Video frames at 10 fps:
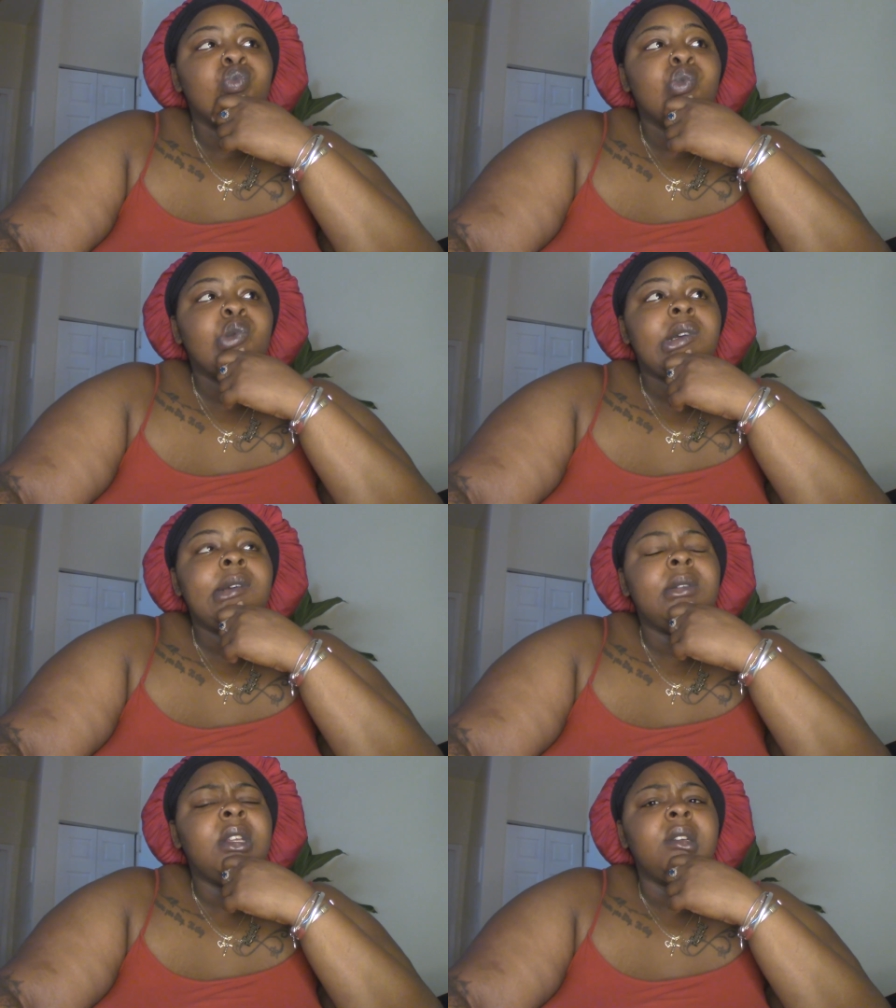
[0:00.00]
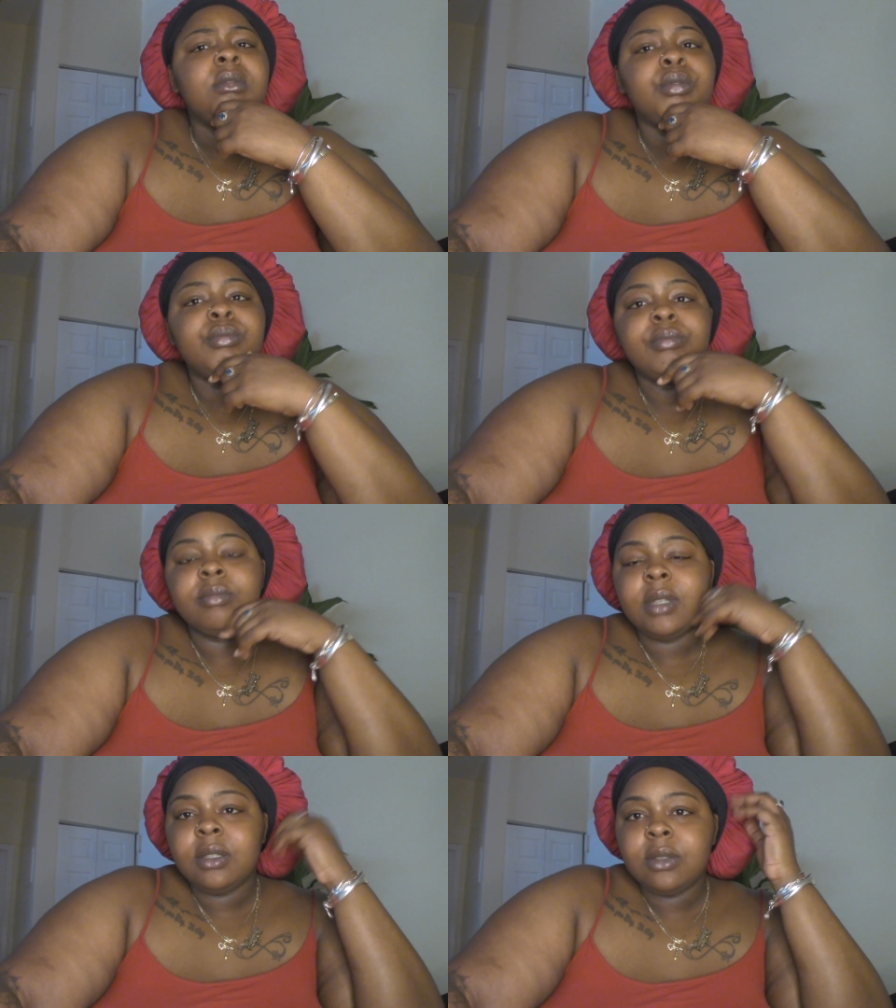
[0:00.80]
I don't know. I
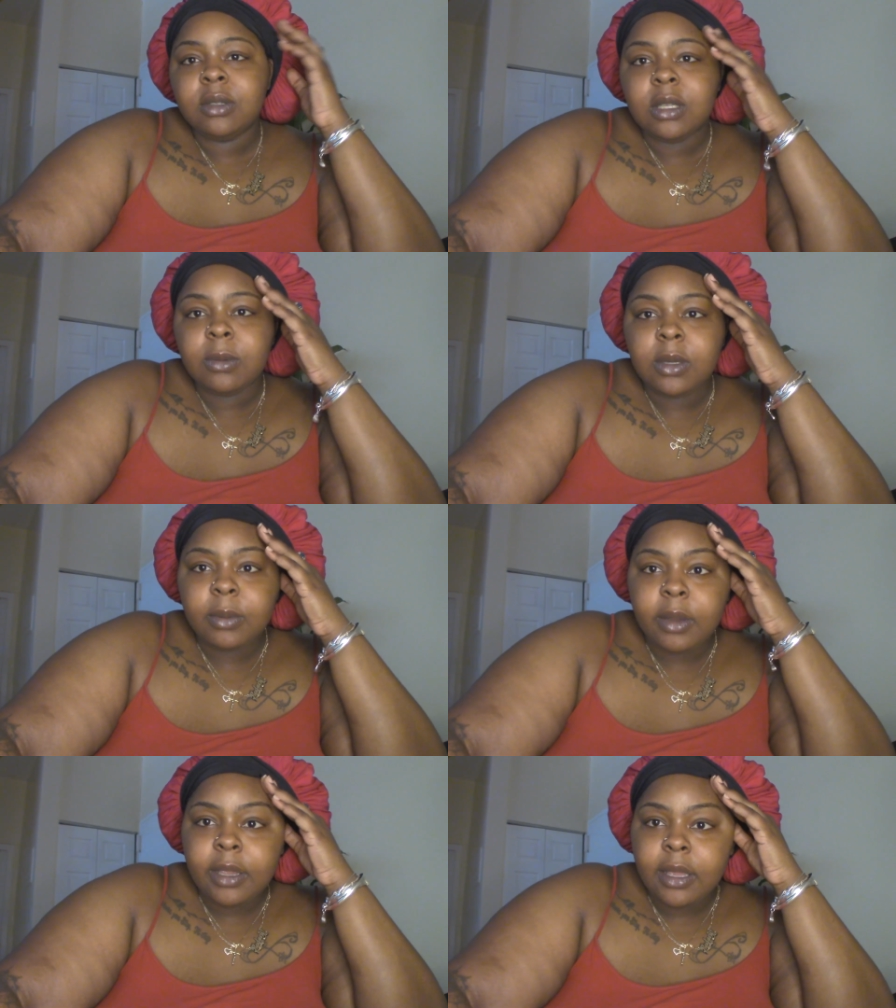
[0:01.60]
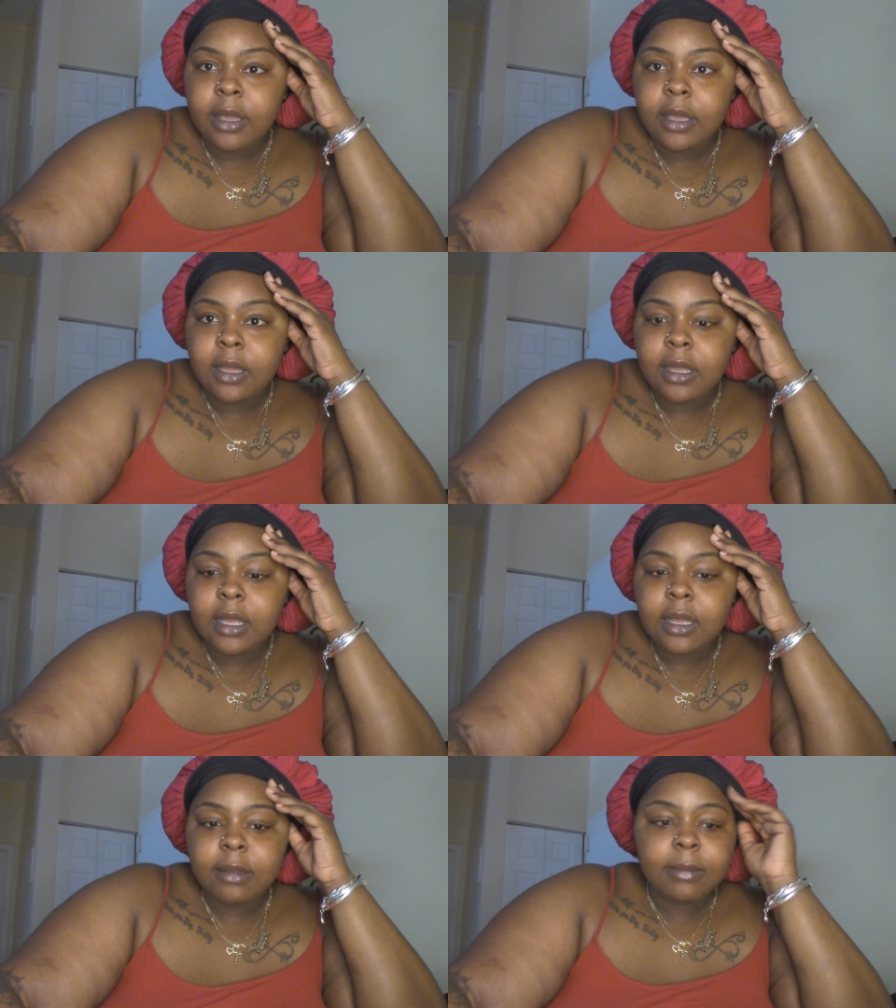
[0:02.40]
don't know what I want to wear yet.
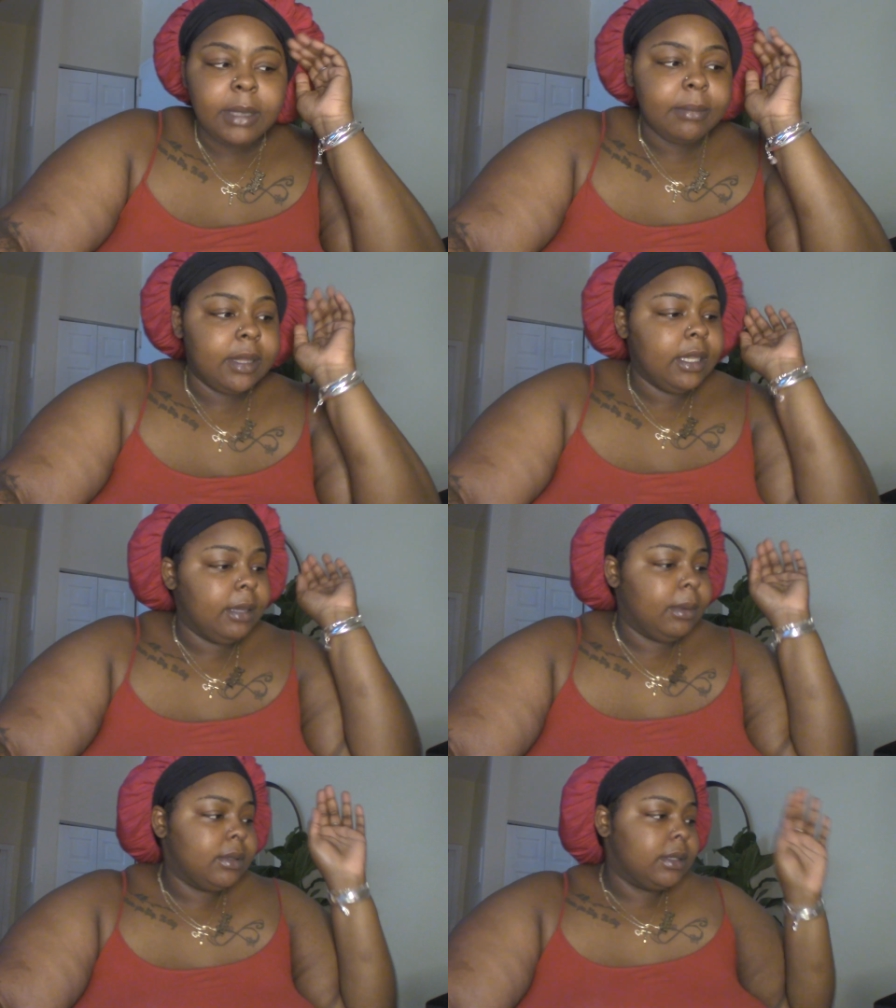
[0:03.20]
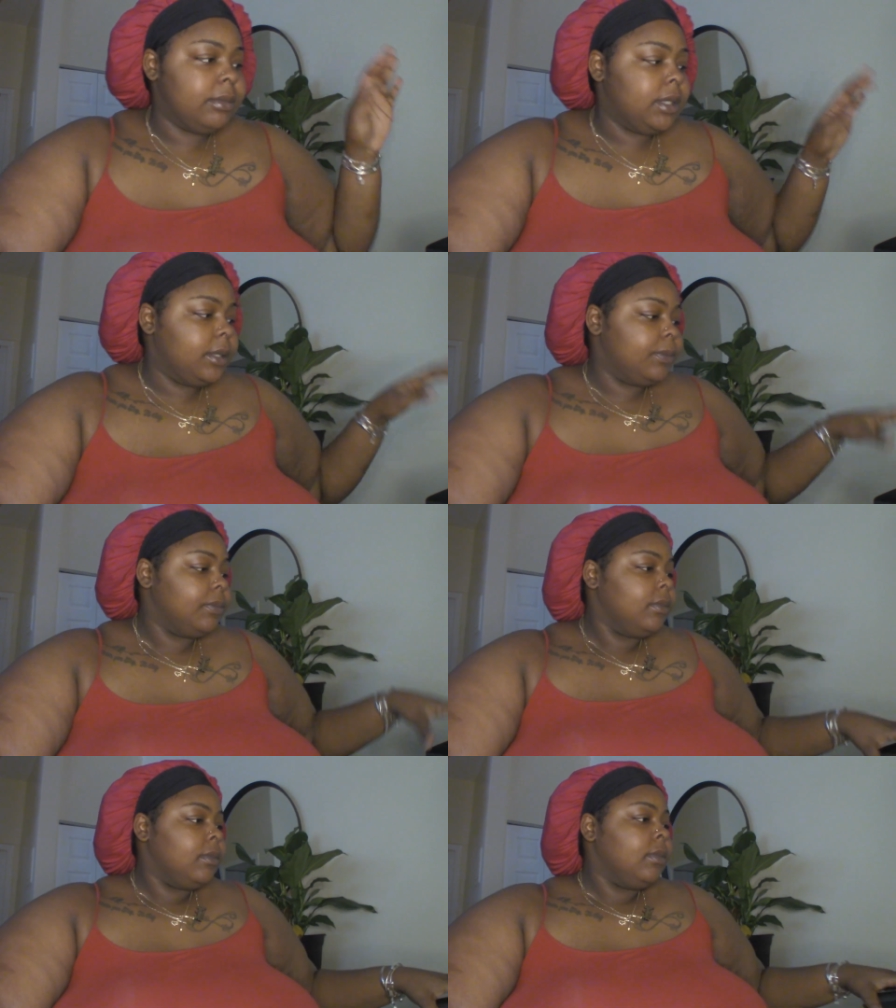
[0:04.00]
I'm, I'm thinking about something.
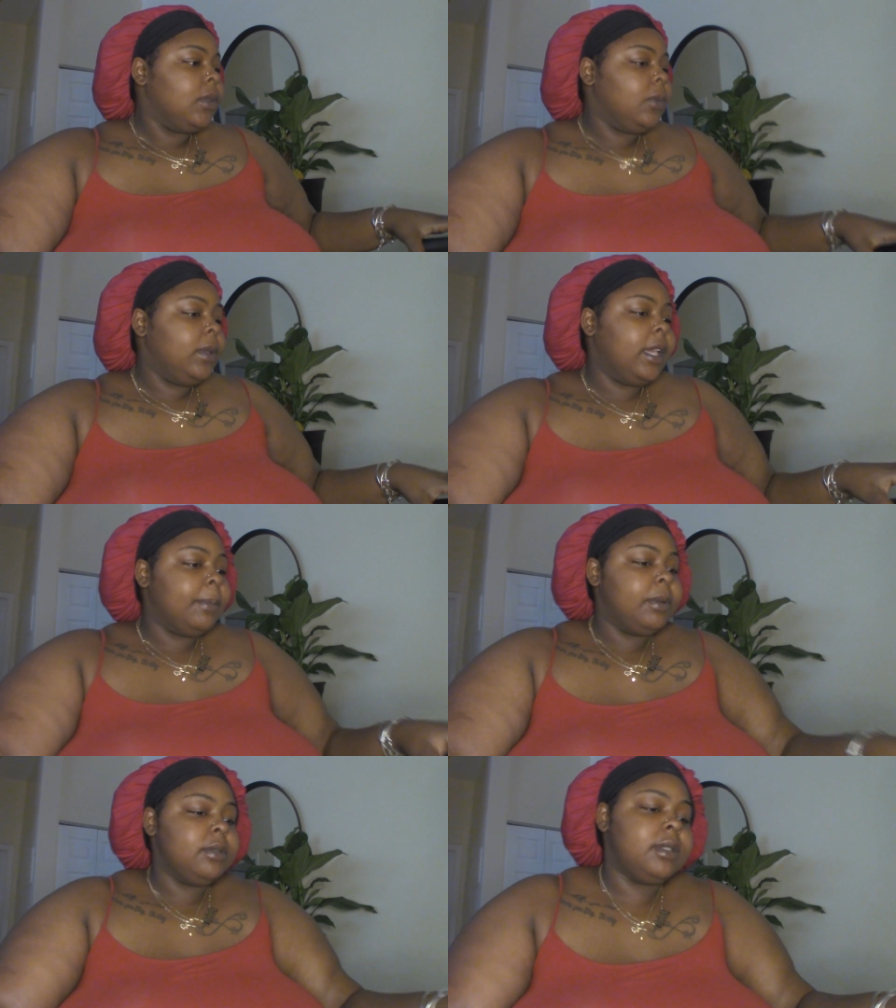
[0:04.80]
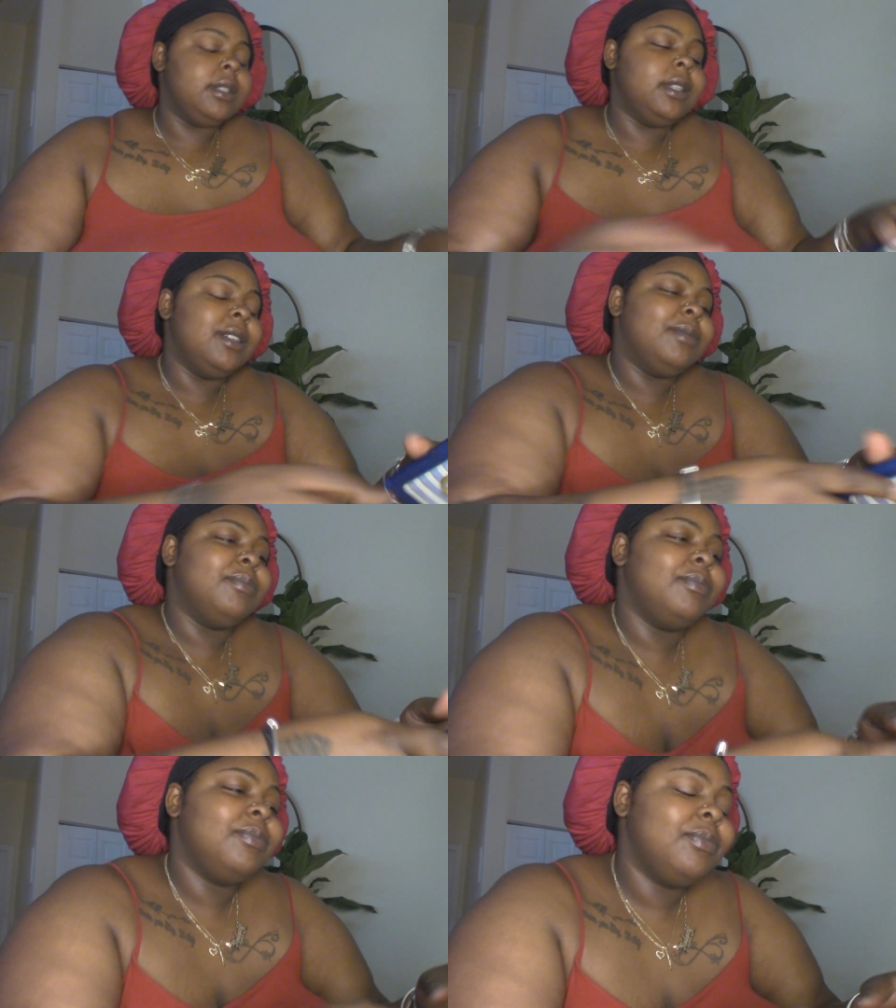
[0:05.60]
We have posted, um,